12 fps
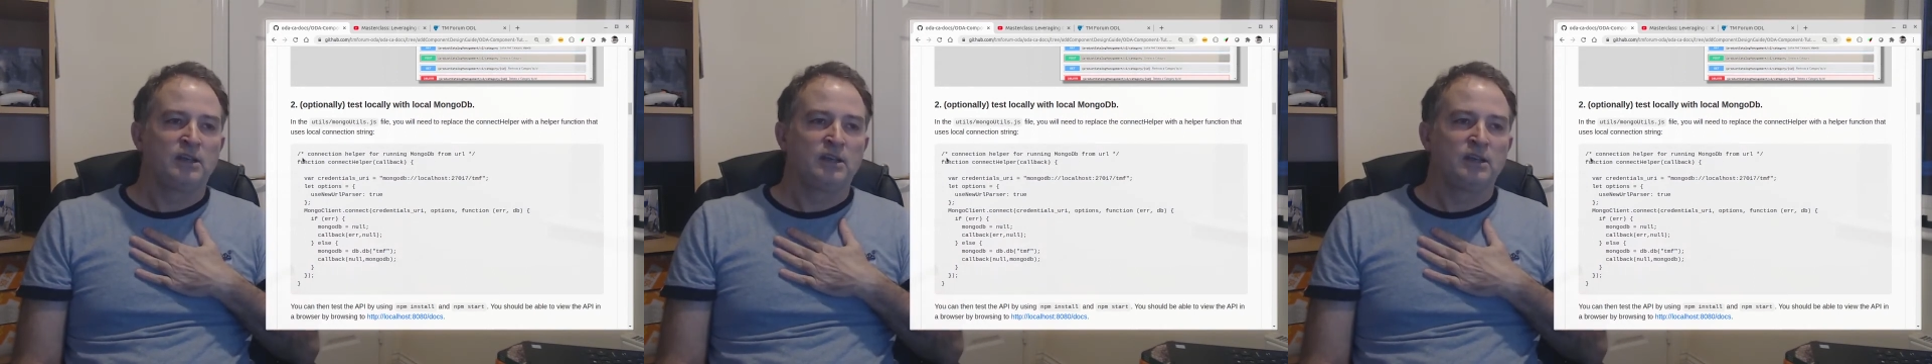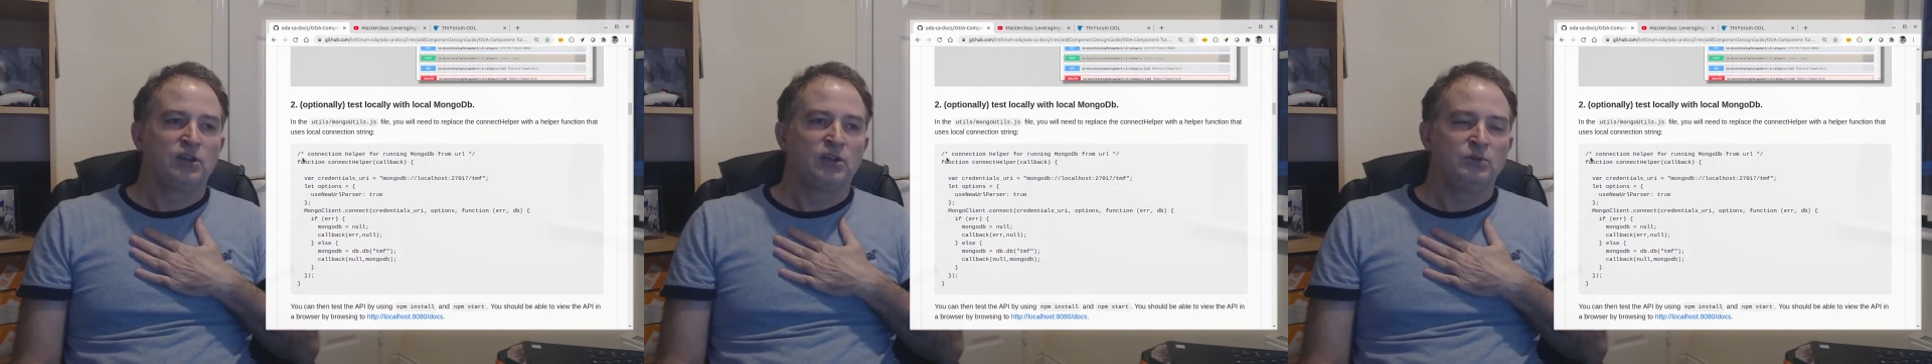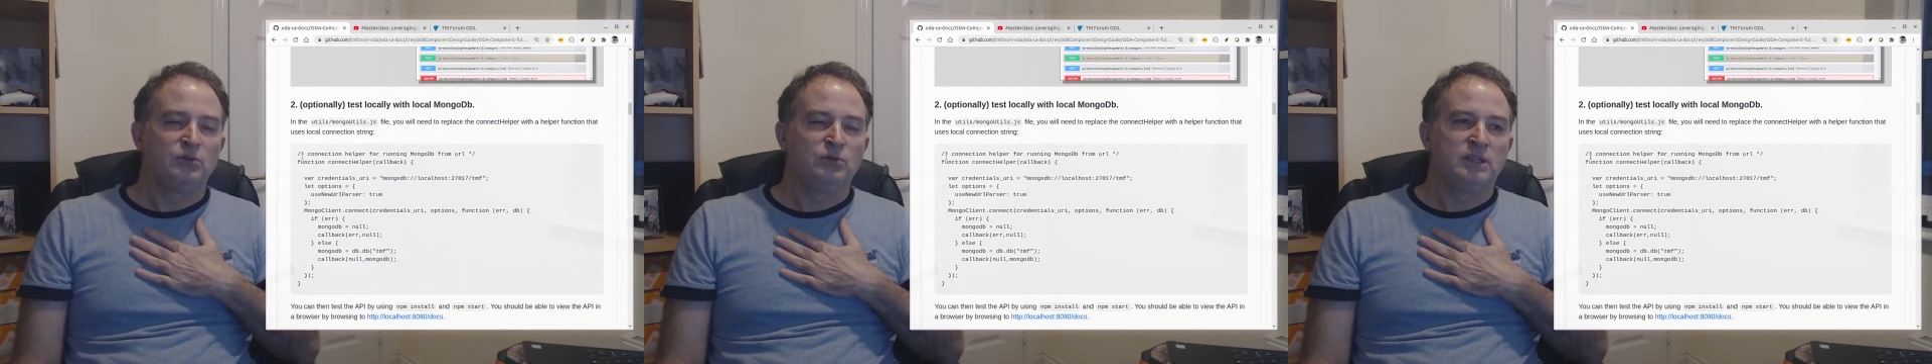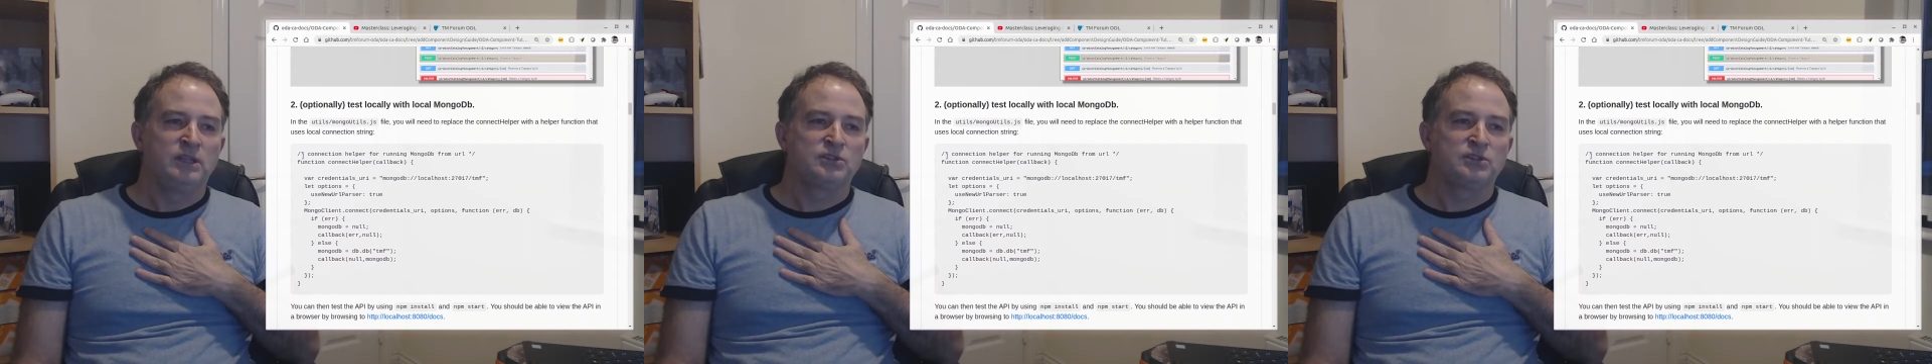you need
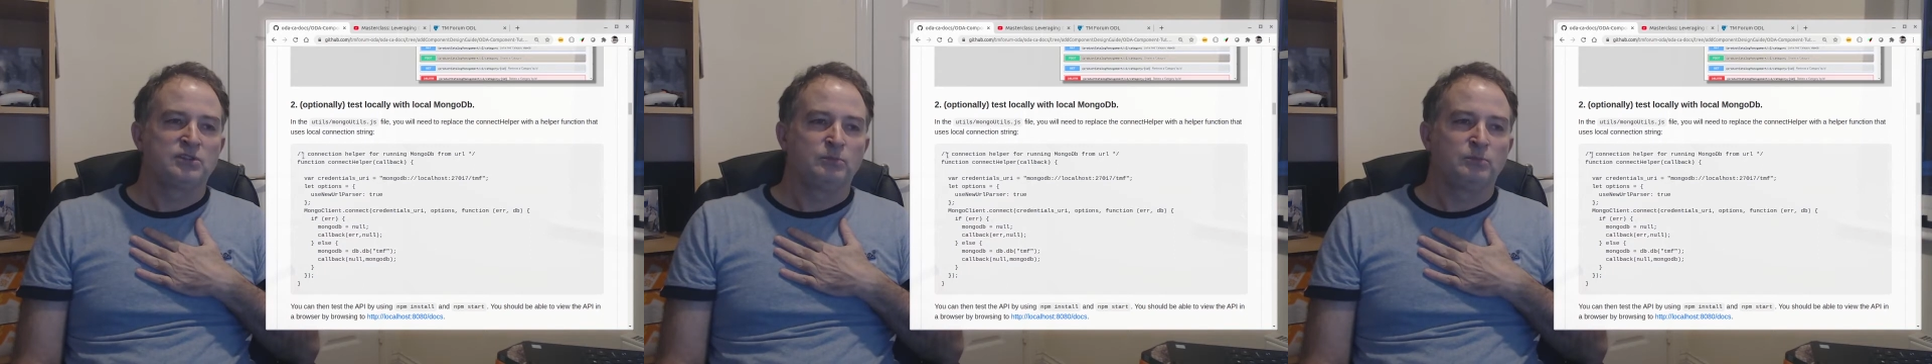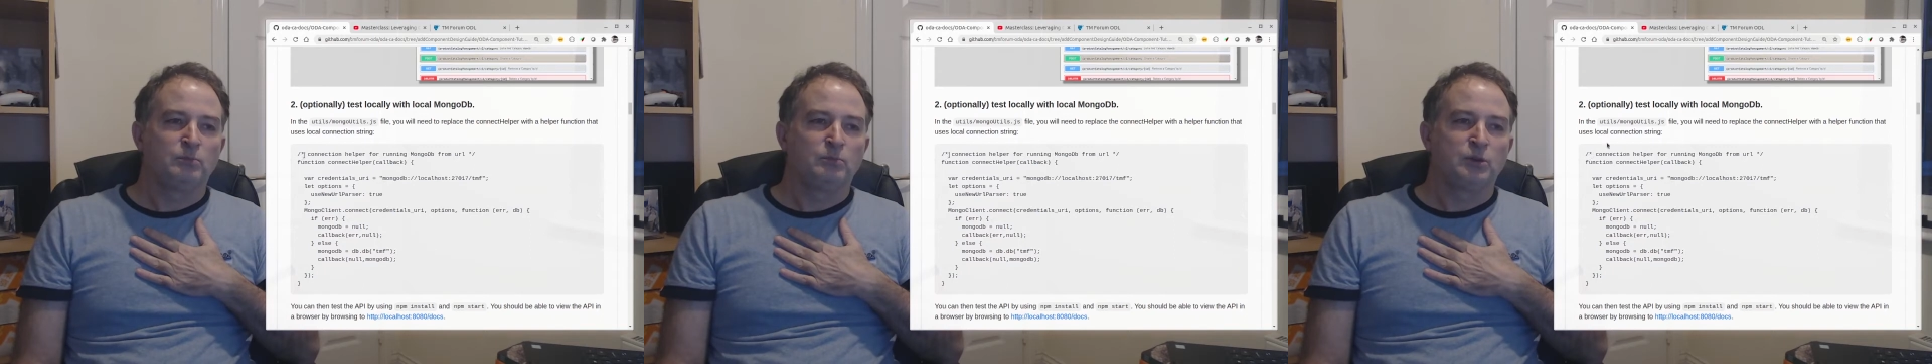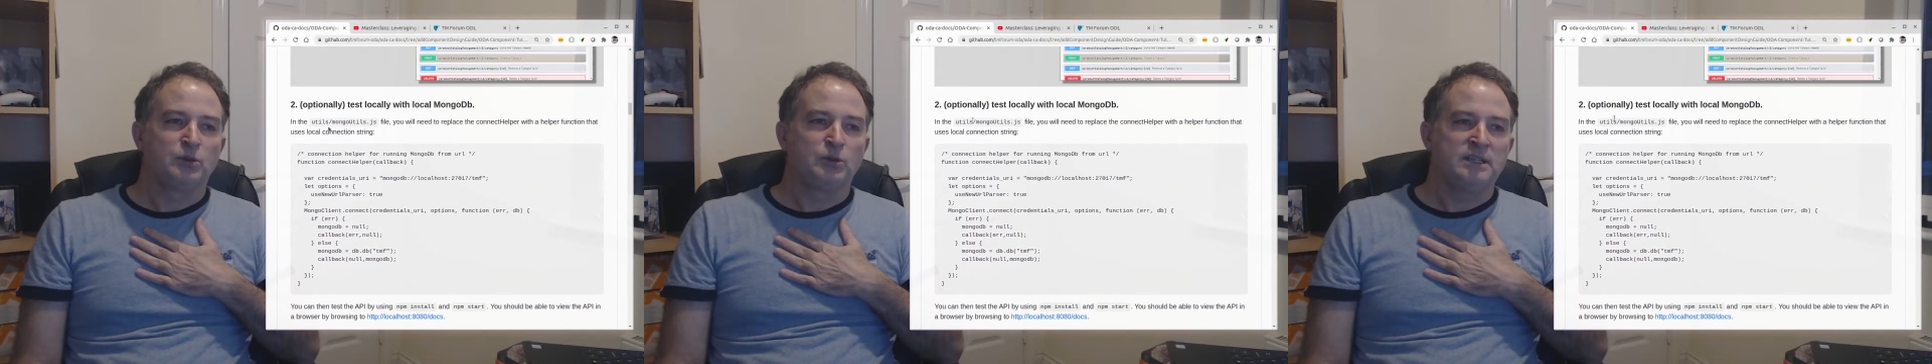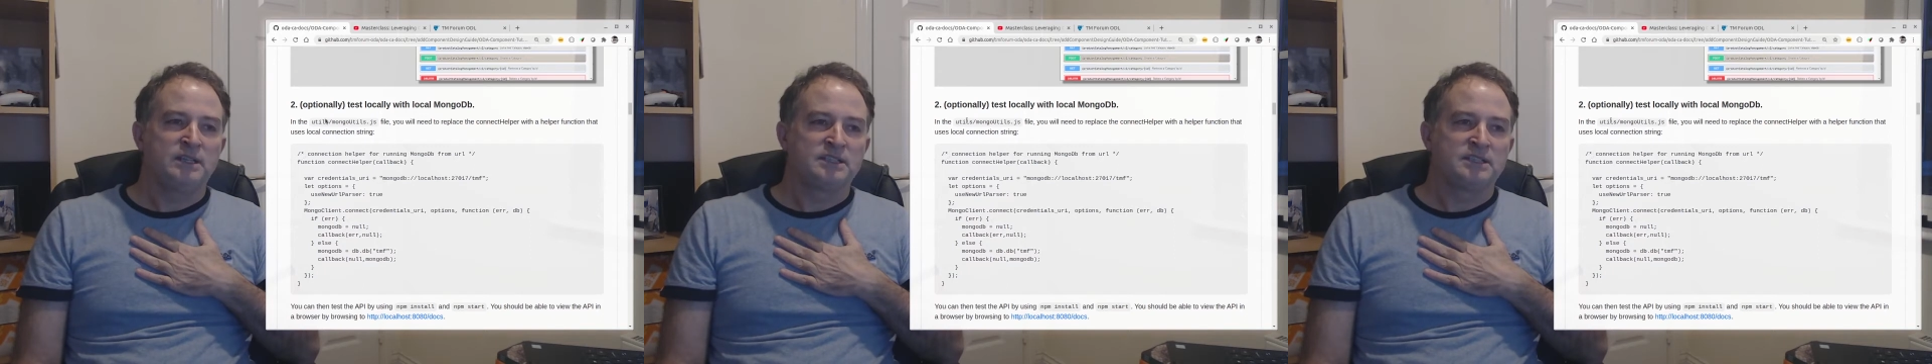to put in
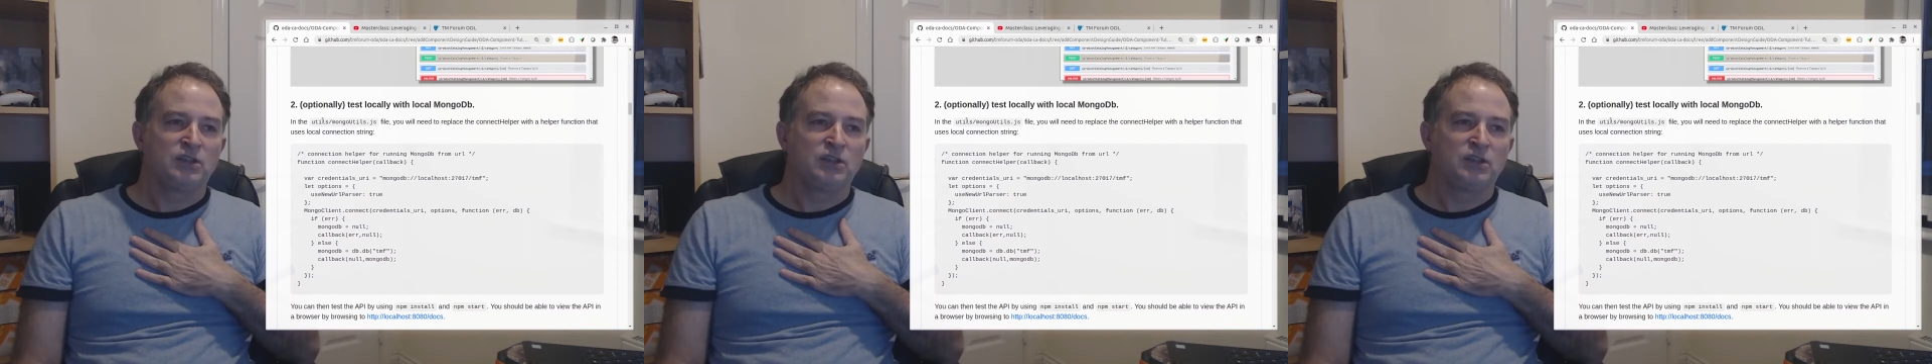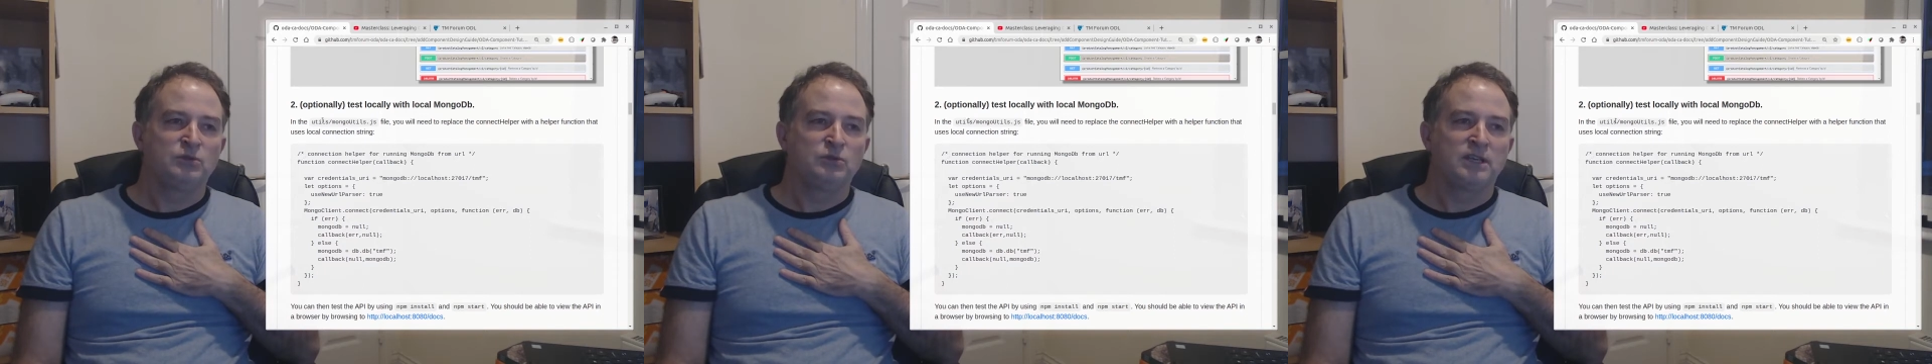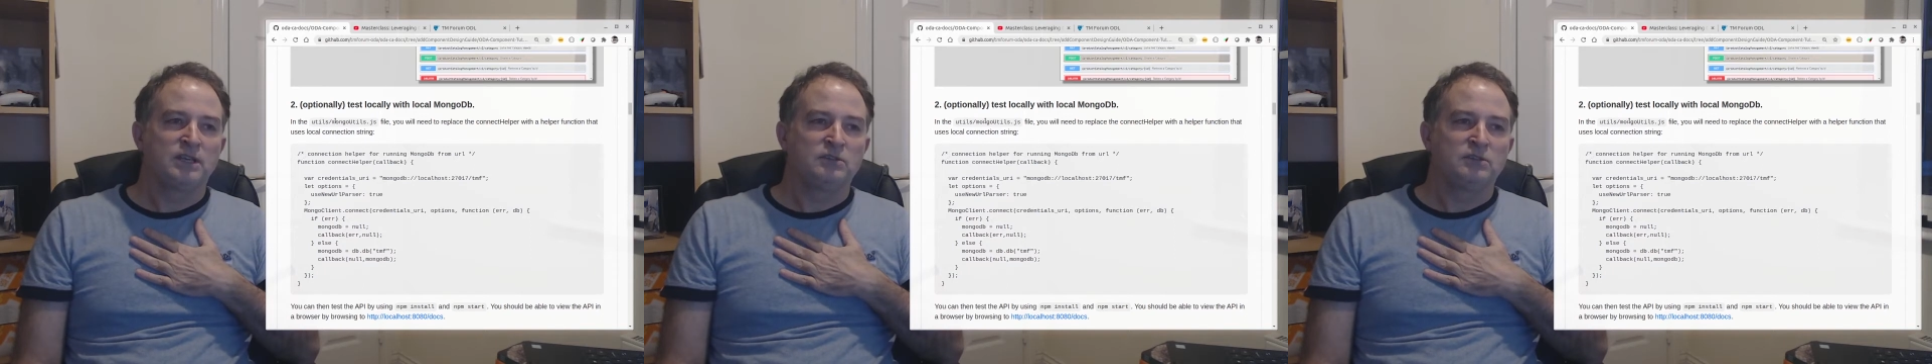this utils,